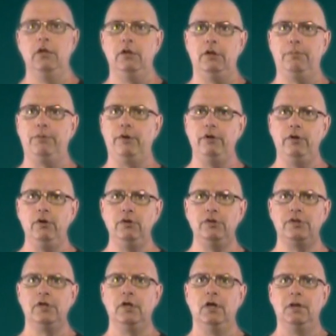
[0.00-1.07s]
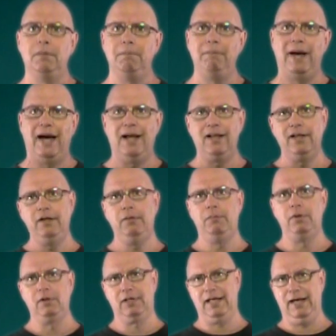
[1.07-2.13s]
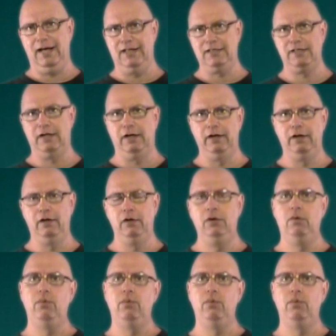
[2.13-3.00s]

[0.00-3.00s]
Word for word: To produce malleable cast iron,